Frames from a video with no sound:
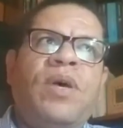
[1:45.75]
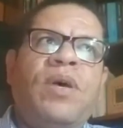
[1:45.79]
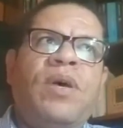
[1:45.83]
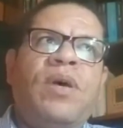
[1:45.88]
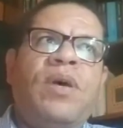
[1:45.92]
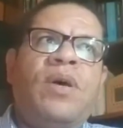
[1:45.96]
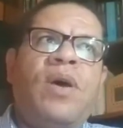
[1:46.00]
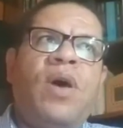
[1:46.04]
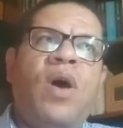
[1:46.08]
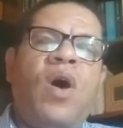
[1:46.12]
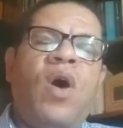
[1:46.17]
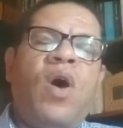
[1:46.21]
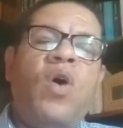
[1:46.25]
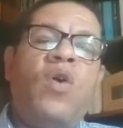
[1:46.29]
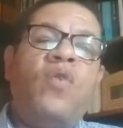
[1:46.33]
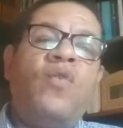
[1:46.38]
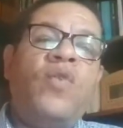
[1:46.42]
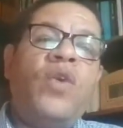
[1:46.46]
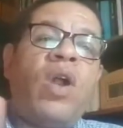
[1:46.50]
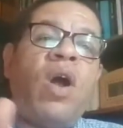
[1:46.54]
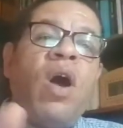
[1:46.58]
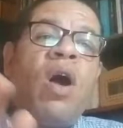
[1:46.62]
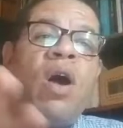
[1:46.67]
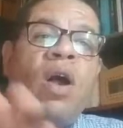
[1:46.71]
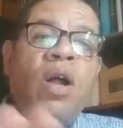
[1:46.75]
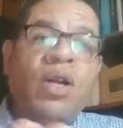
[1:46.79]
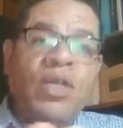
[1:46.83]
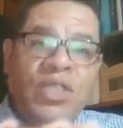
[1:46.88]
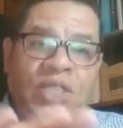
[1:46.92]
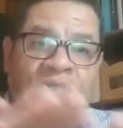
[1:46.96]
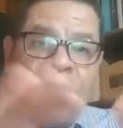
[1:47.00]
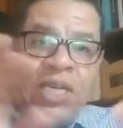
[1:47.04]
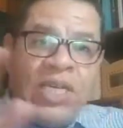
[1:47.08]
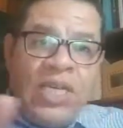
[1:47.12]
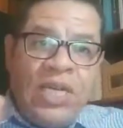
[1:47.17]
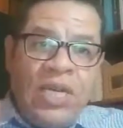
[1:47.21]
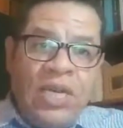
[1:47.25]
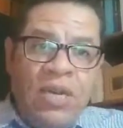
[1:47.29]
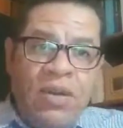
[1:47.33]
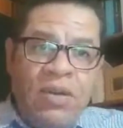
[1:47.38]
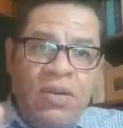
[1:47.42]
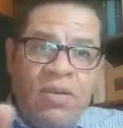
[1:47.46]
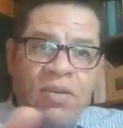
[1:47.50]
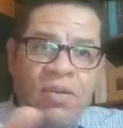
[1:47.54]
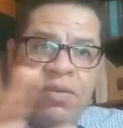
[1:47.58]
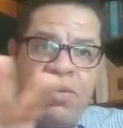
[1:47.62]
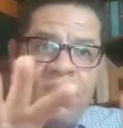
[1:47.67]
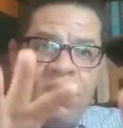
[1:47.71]
overarching
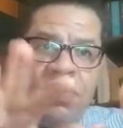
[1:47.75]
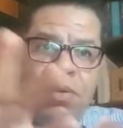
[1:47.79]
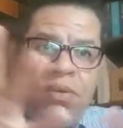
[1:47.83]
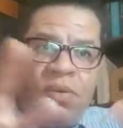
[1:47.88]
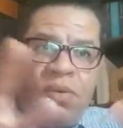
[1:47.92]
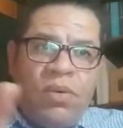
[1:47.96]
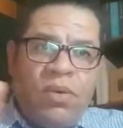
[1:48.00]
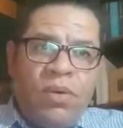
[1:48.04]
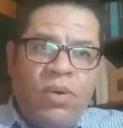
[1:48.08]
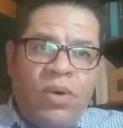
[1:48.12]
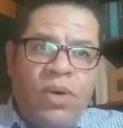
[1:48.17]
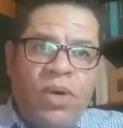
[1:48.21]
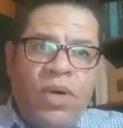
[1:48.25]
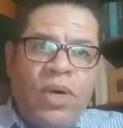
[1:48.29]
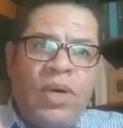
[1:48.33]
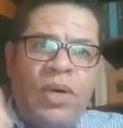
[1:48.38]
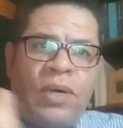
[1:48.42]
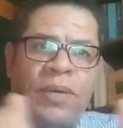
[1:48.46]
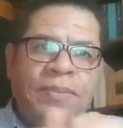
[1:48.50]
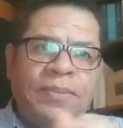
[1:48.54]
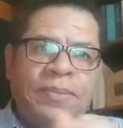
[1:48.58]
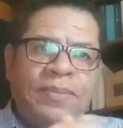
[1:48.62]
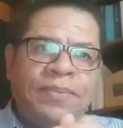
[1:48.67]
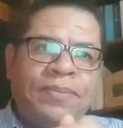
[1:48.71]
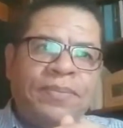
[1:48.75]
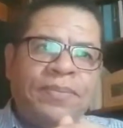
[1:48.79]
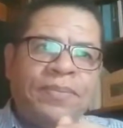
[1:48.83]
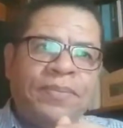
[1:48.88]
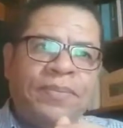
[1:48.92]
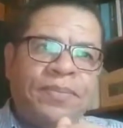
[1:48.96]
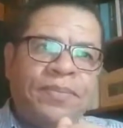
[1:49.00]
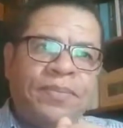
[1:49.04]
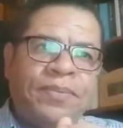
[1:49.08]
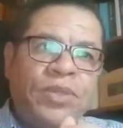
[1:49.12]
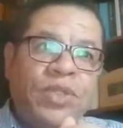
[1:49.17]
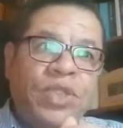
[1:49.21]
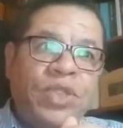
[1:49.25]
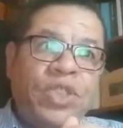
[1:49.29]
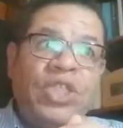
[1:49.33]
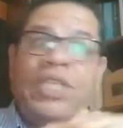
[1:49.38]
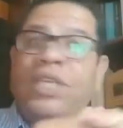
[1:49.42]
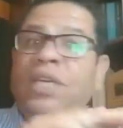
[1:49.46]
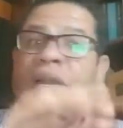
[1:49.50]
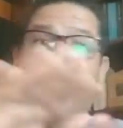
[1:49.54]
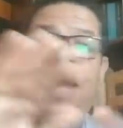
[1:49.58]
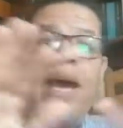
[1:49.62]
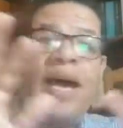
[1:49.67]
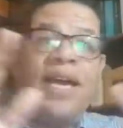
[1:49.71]
or
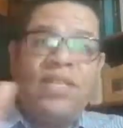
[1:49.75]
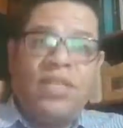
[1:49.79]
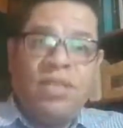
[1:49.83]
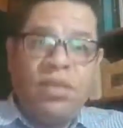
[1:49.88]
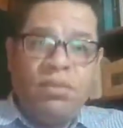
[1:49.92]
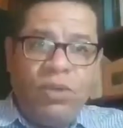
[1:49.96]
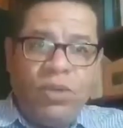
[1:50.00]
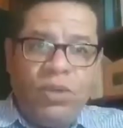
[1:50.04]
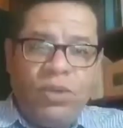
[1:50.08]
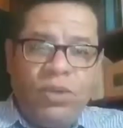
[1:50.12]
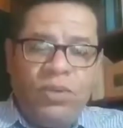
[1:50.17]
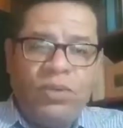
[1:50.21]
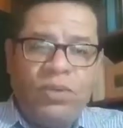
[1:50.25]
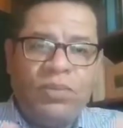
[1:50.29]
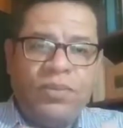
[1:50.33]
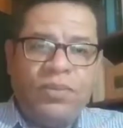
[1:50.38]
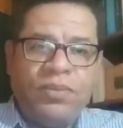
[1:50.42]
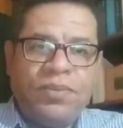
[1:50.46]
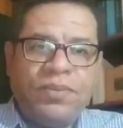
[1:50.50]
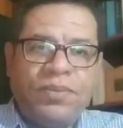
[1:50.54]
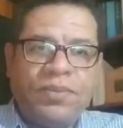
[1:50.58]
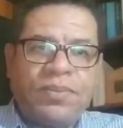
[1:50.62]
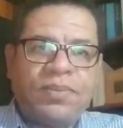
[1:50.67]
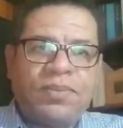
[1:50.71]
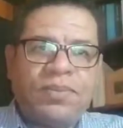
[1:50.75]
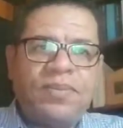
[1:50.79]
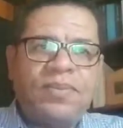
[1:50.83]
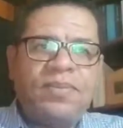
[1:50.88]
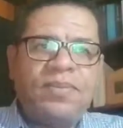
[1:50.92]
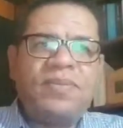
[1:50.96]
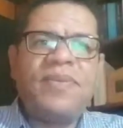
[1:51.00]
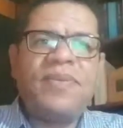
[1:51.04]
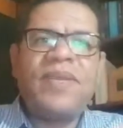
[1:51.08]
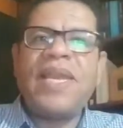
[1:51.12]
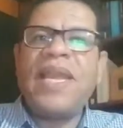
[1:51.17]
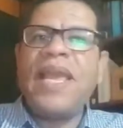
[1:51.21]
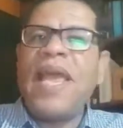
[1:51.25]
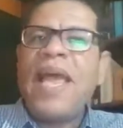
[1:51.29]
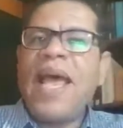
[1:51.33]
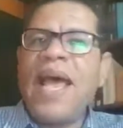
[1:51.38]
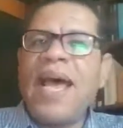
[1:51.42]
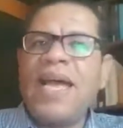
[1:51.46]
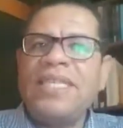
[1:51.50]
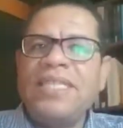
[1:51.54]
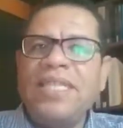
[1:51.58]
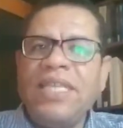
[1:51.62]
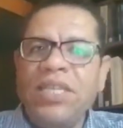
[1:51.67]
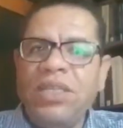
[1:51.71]
generalizable as they
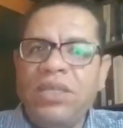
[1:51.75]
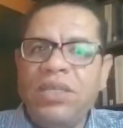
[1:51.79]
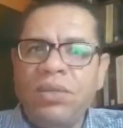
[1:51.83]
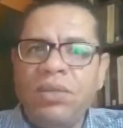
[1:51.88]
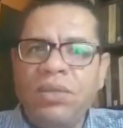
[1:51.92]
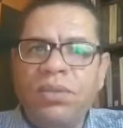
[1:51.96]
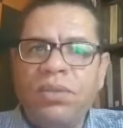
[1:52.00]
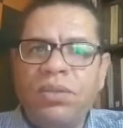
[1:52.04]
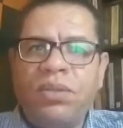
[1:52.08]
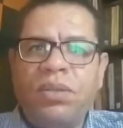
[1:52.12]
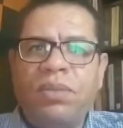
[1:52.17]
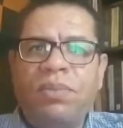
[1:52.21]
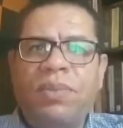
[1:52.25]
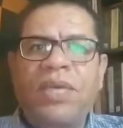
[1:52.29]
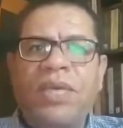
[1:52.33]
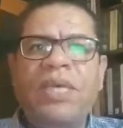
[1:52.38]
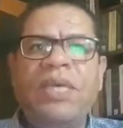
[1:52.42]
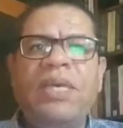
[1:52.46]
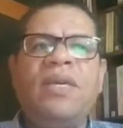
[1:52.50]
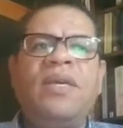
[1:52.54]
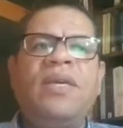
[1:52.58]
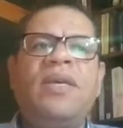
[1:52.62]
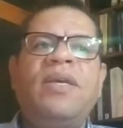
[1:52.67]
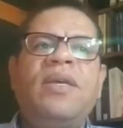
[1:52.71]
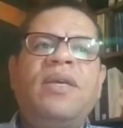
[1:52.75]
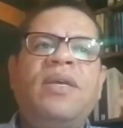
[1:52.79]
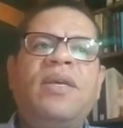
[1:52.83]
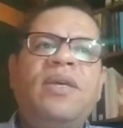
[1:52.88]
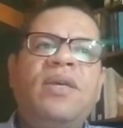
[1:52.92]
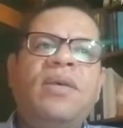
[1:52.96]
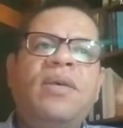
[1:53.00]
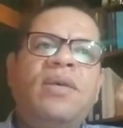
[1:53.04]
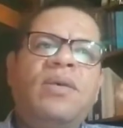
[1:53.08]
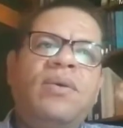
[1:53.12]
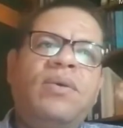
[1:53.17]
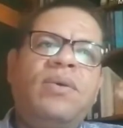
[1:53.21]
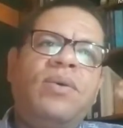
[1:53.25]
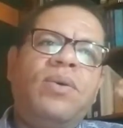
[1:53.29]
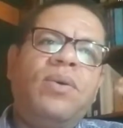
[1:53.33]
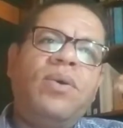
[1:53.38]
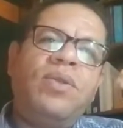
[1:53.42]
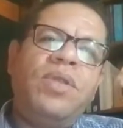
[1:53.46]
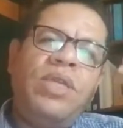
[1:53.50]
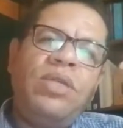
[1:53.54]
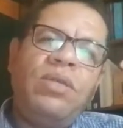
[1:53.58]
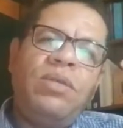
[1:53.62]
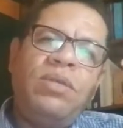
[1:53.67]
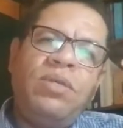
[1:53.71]
used to be, or they
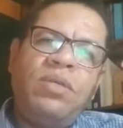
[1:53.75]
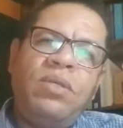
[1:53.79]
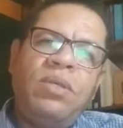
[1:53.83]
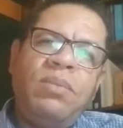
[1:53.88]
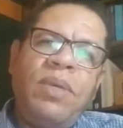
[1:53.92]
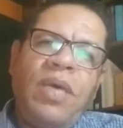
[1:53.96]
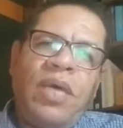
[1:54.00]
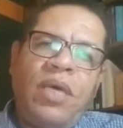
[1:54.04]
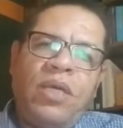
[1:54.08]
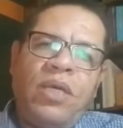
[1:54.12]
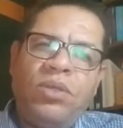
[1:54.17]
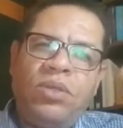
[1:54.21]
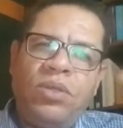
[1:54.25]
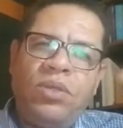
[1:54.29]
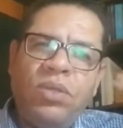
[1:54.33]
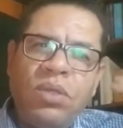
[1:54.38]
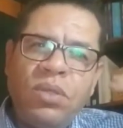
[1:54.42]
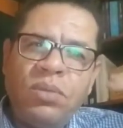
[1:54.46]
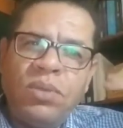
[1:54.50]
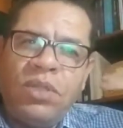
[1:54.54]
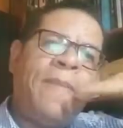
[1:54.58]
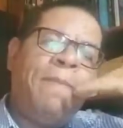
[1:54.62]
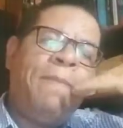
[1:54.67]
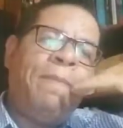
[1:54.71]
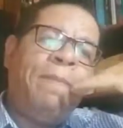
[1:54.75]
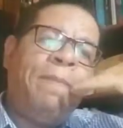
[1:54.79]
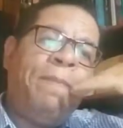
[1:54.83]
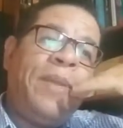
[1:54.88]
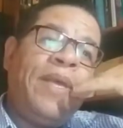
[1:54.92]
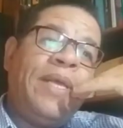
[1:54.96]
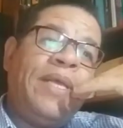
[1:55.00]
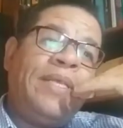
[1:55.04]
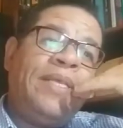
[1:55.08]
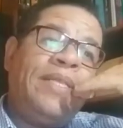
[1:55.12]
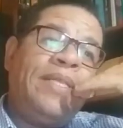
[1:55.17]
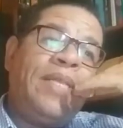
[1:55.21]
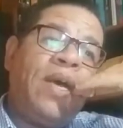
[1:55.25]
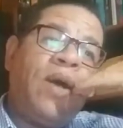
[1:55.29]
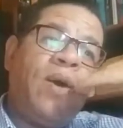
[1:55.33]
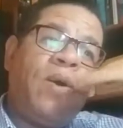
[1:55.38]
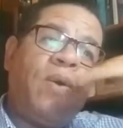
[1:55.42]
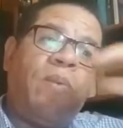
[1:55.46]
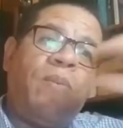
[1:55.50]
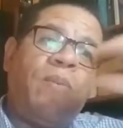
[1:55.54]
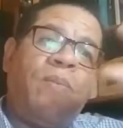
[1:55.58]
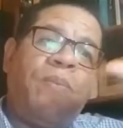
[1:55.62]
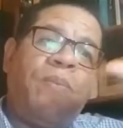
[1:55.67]
used to be assumed before. So